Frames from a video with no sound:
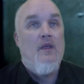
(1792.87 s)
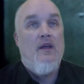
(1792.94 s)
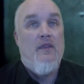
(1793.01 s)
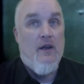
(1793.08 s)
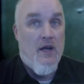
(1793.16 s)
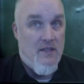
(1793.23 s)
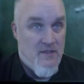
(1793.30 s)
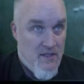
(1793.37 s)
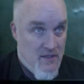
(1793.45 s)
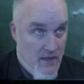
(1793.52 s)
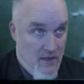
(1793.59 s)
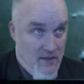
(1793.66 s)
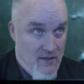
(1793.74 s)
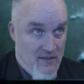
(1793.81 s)
the Nazi
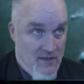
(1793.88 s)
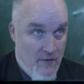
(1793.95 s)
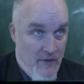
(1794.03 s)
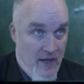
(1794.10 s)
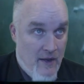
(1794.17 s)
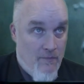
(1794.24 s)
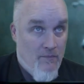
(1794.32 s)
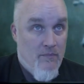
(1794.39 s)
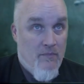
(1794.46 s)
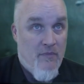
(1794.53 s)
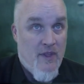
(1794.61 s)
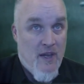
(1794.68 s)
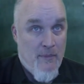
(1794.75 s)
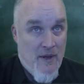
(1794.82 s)
scientist, said that.
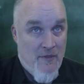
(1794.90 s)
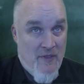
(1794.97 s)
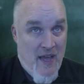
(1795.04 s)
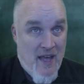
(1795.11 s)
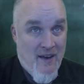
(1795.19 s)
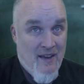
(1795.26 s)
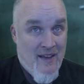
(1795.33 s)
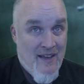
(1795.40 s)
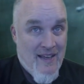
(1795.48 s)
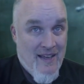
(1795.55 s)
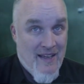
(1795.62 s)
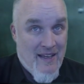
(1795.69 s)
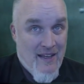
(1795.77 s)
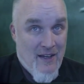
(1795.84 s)
Think about that.
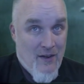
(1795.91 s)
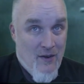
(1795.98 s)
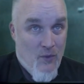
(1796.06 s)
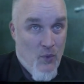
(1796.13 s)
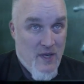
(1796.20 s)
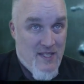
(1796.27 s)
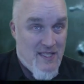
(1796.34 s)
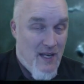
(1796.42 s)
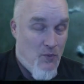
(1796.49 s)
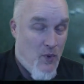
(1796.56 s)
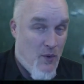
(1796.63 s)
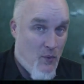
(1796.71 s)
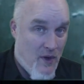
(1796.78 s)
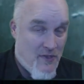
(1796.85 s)
We said
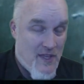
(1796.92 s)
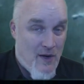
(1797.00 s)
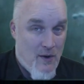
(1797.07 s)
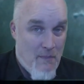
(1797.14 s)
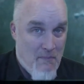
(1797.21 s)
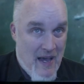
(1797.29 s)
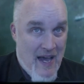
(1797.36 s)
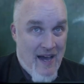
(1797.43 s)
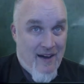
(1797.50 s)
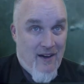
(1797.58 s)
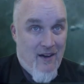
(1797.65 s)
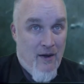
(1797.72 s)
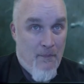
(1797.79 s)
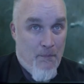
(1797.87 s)
we went there and back
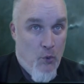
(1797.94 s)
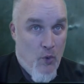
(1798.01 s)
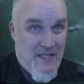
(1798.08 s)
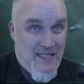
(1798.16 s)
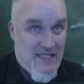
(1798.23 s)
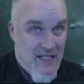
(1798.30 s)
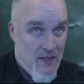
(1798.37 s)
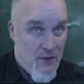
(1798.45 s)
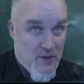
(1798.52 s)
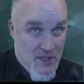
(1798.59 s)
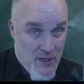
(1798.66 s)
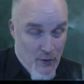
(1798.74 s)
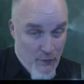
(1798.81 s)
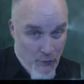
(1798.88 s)
on
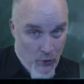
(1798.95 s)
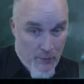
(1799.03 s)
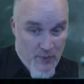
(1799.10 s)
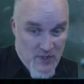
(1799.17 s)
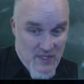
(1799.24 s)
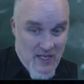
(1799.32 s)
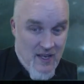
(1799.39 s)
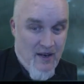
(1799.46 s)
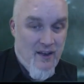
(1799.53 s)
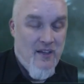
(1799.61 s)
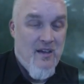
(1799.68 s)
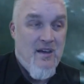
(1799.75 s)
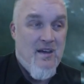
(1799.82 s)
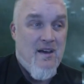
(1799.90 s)
0.004%
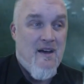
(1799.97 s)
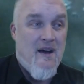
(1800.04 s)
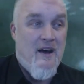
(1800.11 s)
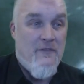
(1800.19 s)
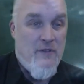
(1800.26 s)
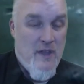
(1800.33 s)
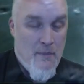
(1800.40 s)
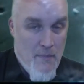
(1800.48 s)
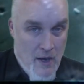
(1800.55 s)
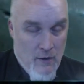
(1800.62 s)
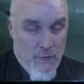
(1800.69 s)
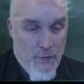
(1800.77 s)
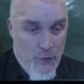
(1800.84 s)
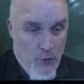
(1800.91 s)
of the
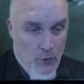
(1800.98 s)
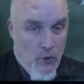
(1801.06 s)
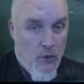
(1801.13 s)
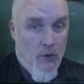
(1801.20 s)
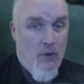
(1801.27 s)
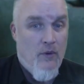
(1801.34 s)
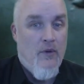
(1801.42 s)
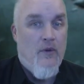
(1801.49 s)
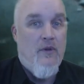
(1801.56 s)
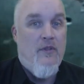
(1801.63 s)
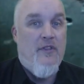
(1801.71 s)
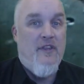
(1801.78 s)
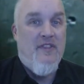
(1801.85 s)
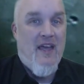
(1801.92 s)
amount of fuel
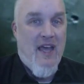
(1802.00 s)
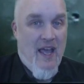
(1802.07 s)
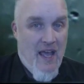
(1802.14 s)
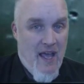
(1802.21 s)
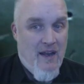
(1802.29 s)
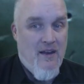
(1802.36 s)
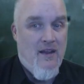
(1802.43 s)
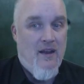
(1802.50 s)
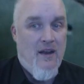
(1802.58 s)
that the head